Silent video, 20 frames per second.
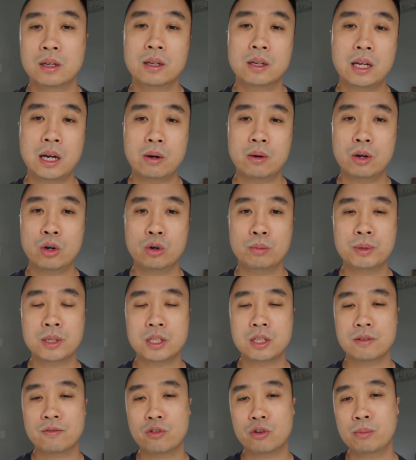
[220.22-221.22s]
Now, I hope
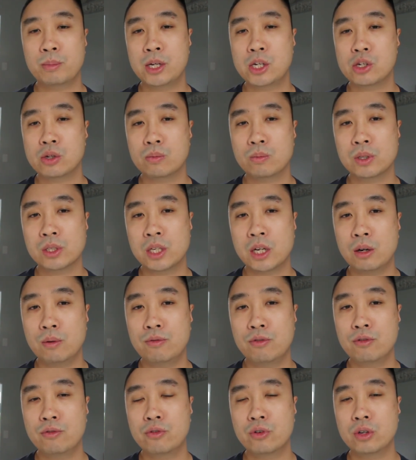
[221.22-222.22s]
this information was
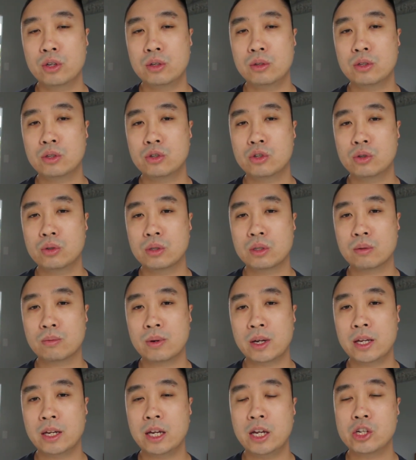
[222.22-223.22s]
helpful for you to choose the
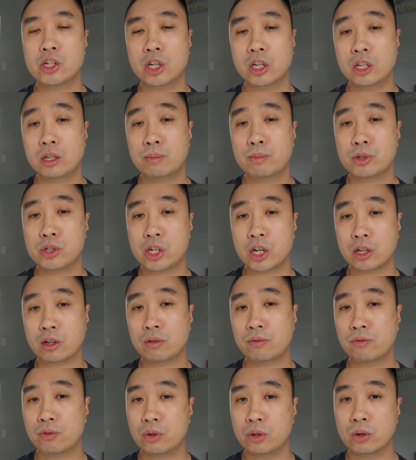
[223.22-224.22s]
right HID
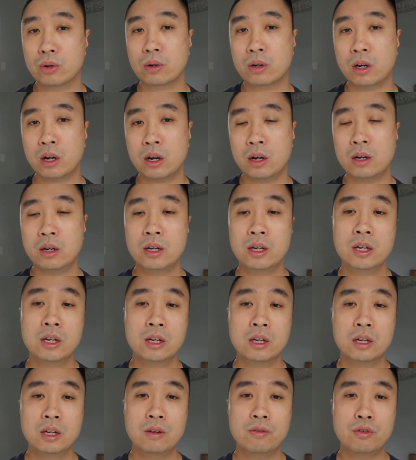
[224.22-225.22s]
projector for your car.
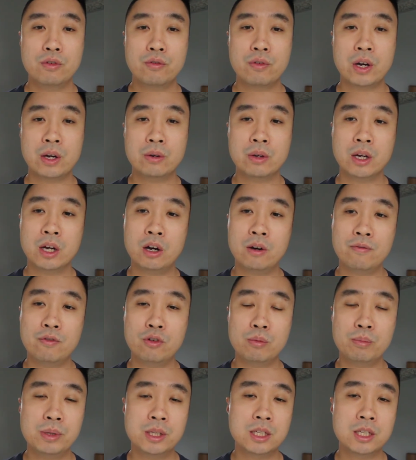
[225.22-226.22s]
If you found it
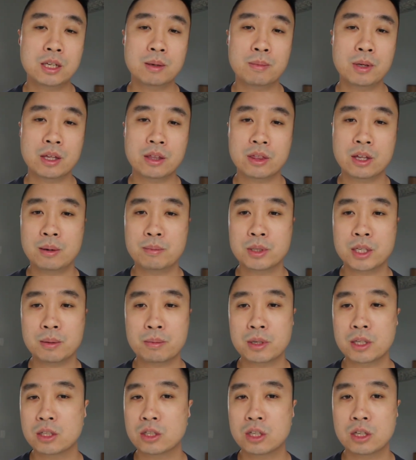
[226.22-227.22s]
helpful, please give me a thumbs
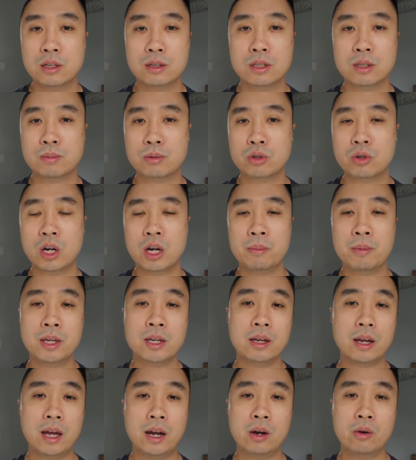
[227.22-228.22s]
up, consider
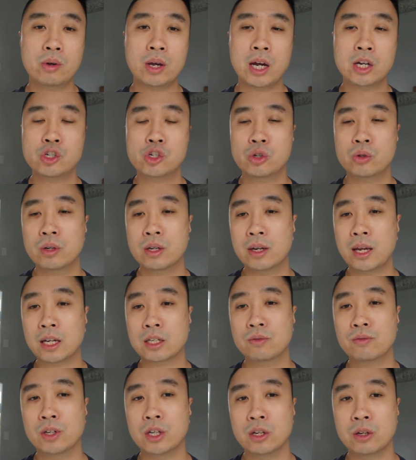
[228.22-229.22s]
subscribing, and I'll catch you in the
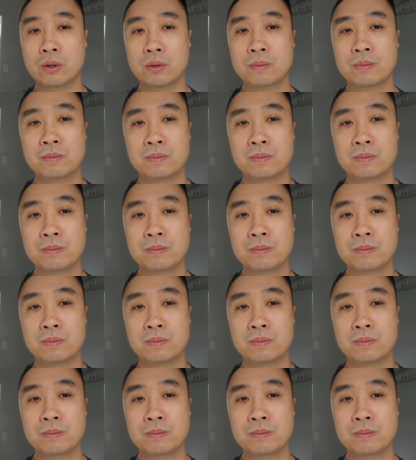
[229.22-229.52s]
next video.